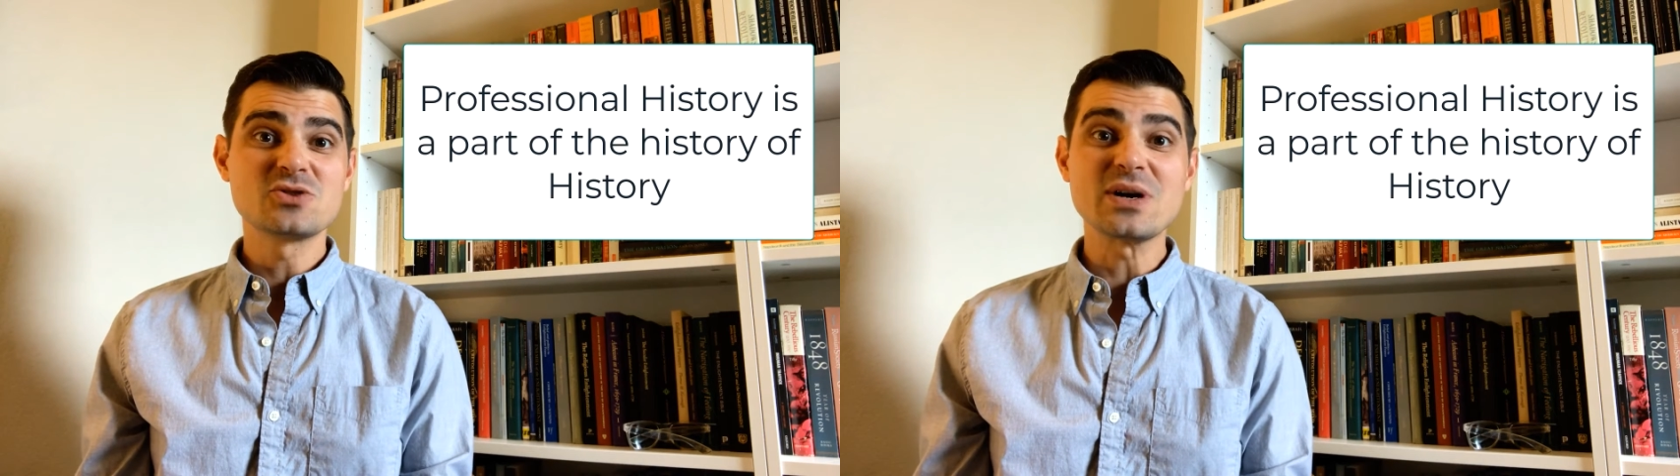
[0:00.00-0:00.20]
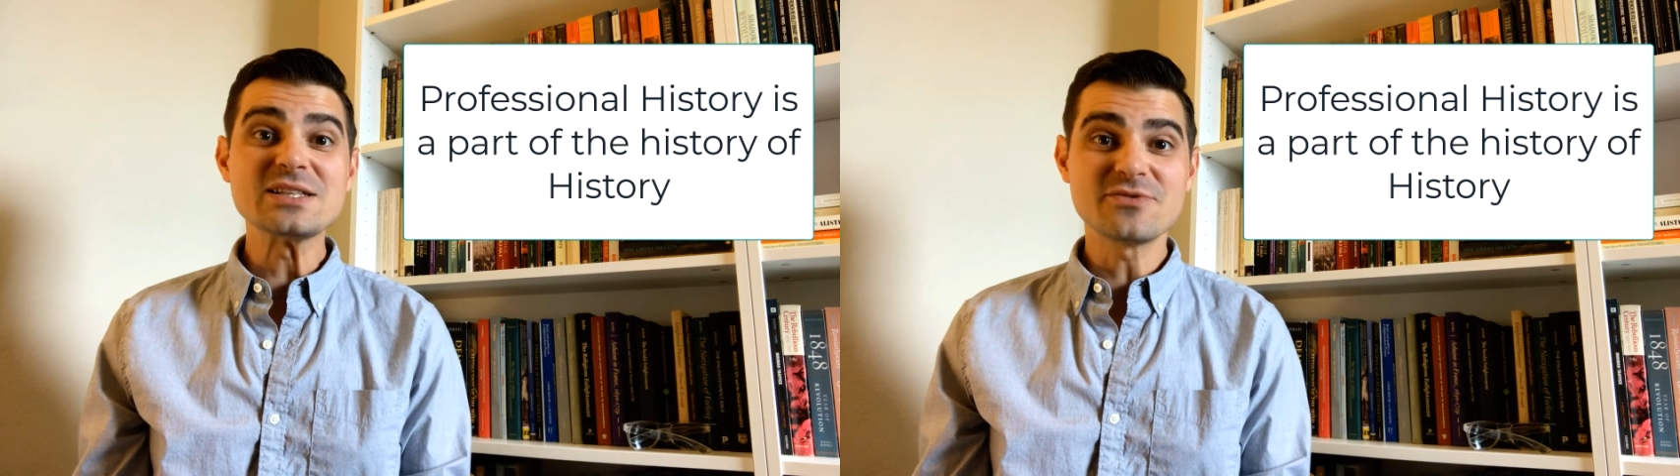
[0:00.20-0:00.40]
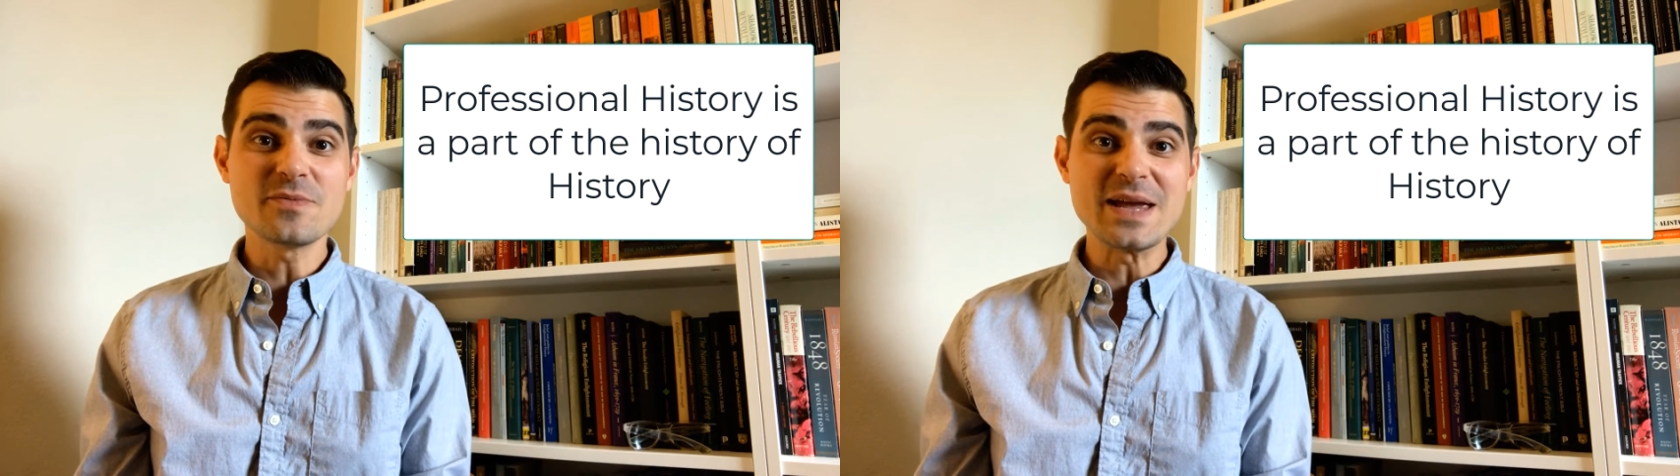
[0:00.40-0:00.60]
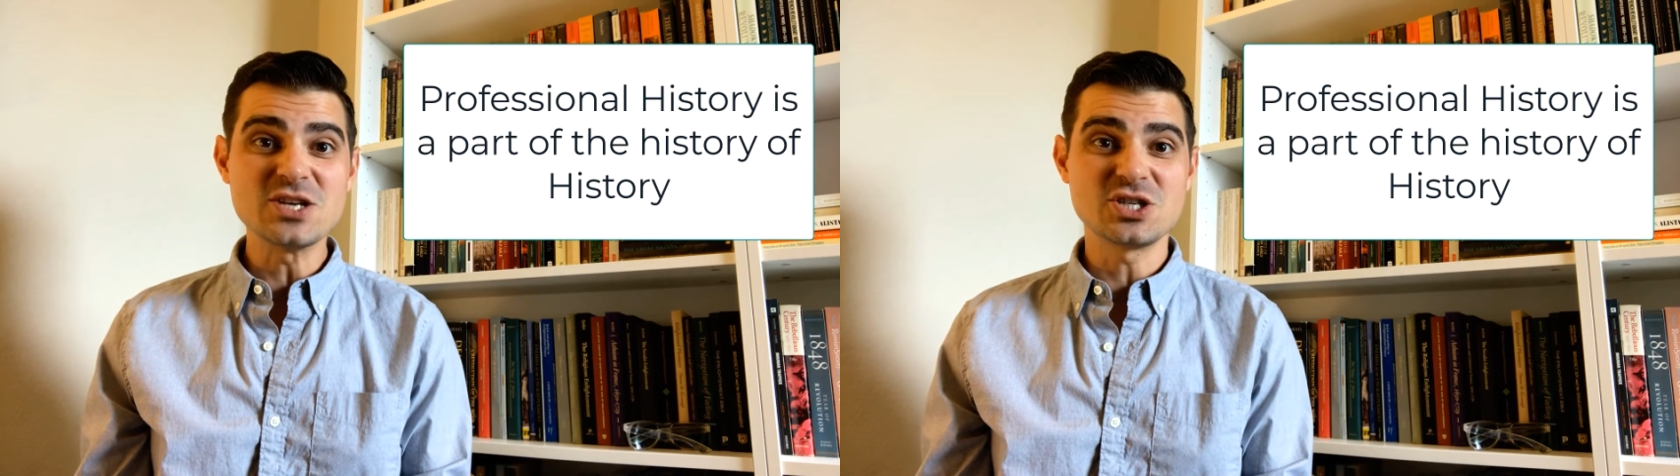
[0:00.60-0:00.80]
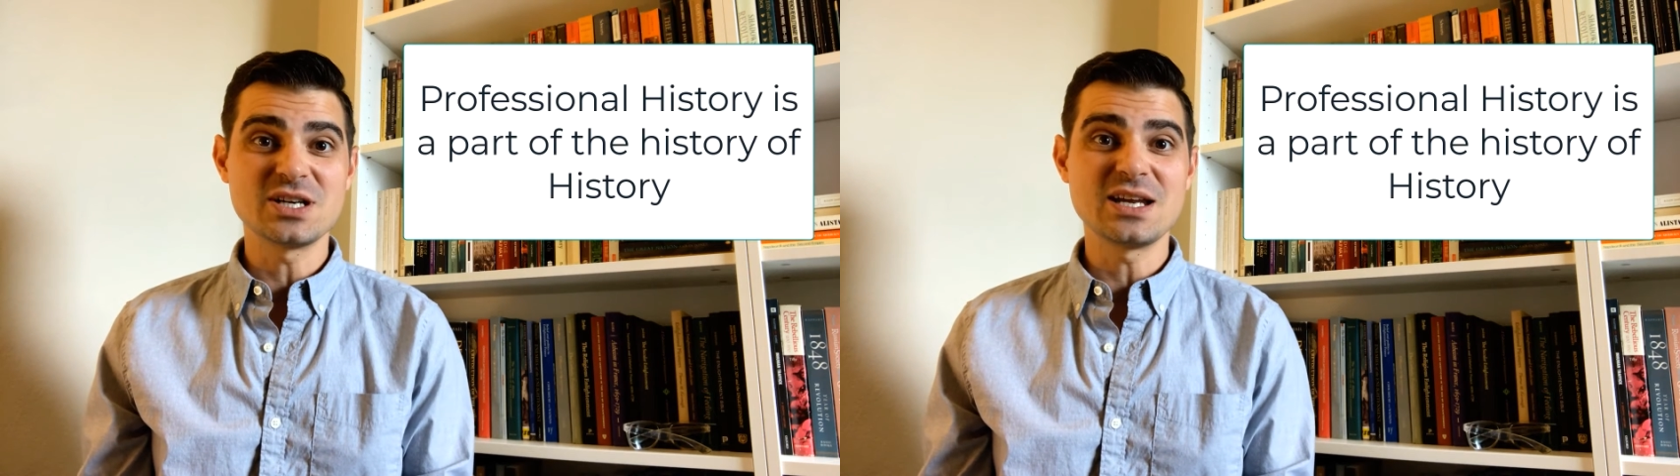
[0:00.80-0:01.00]

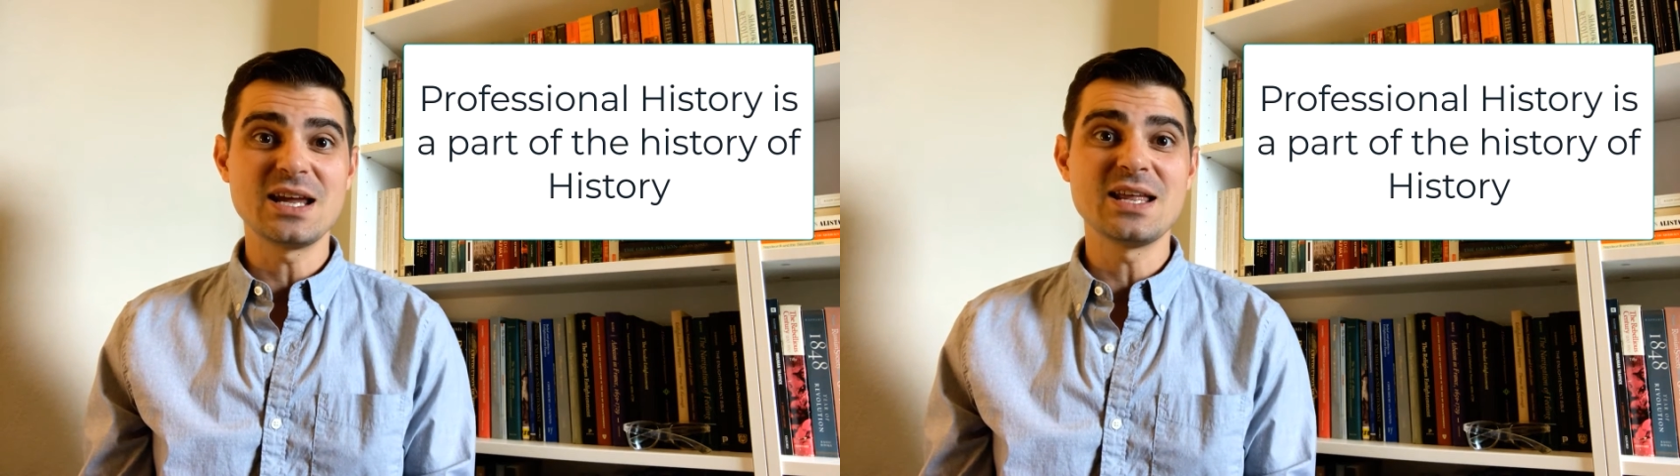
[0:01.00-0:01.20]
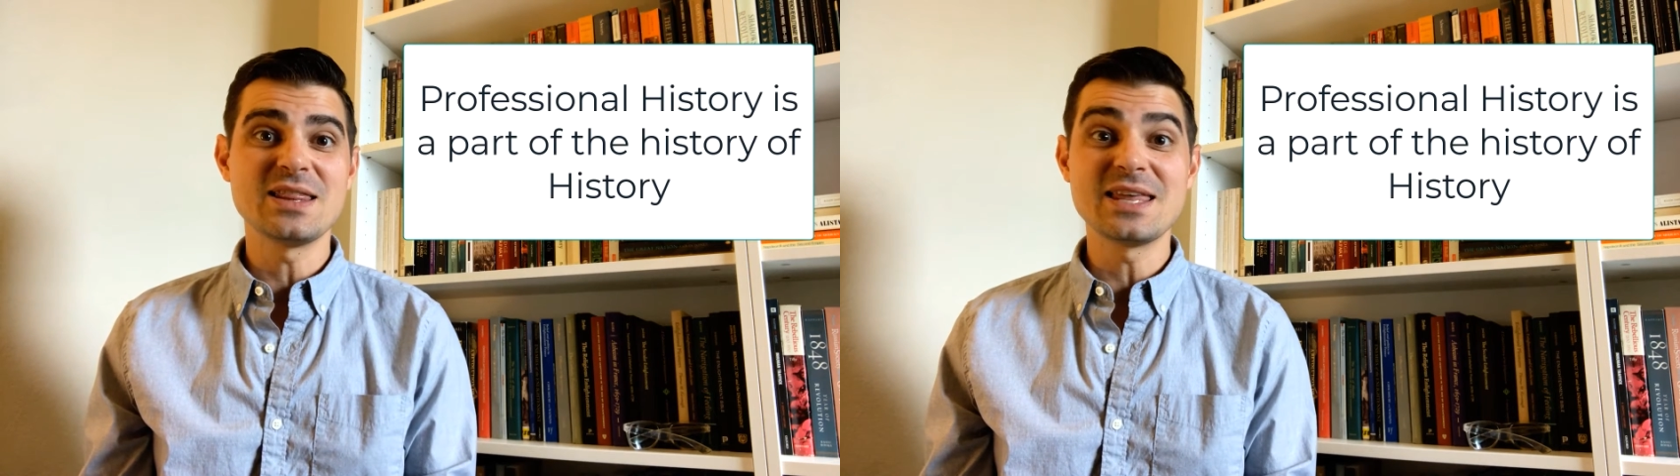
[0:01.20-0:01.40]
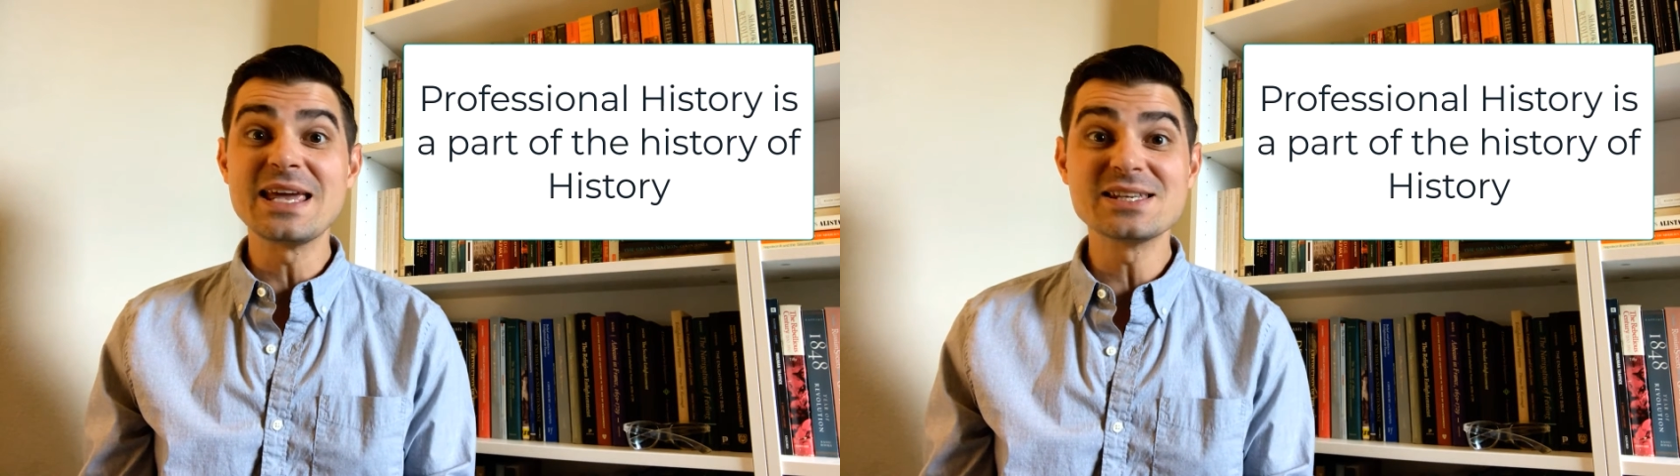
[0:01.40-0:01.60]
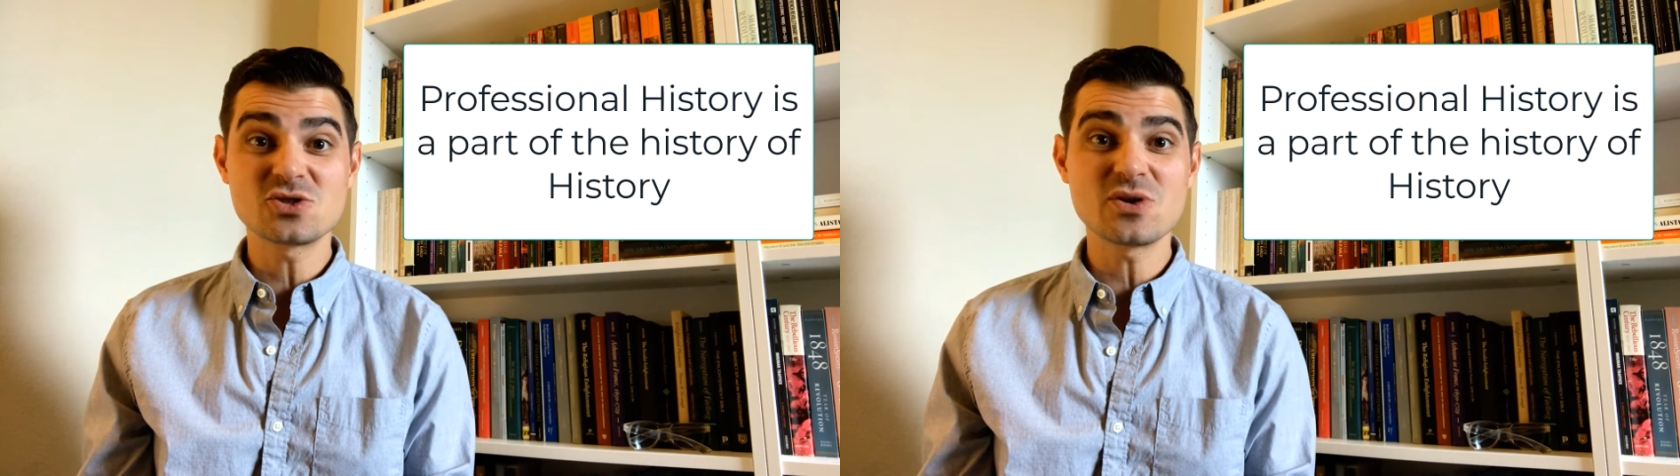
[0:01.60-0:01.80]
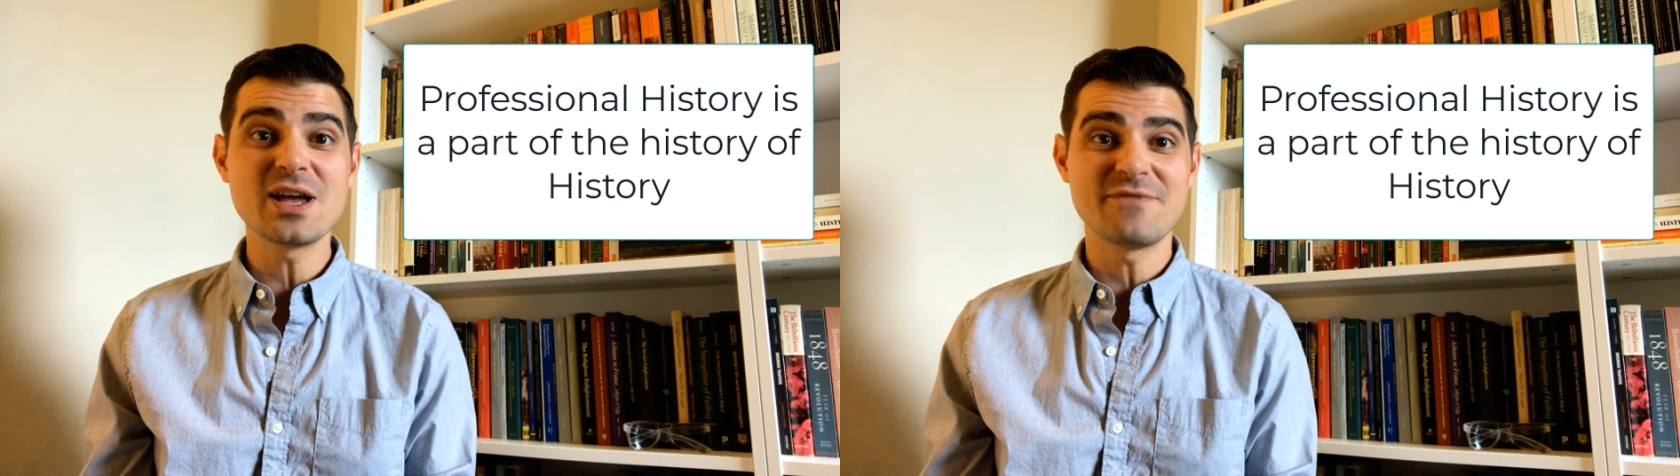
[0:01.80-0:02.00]
transformation in the
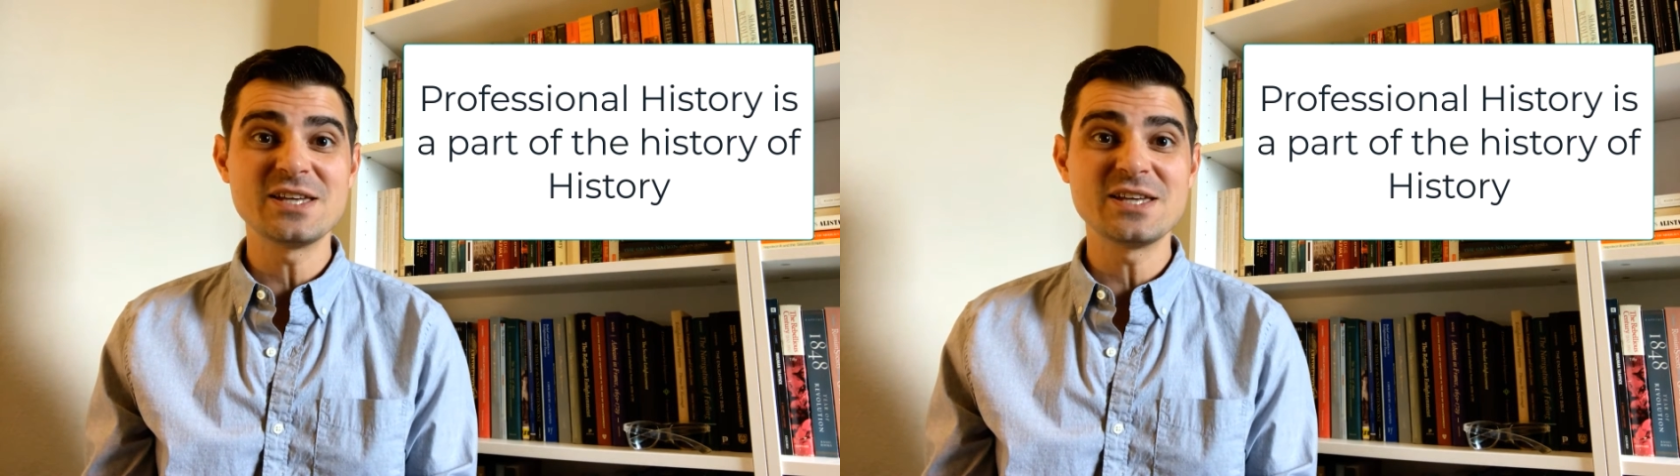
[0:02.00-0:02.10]
history of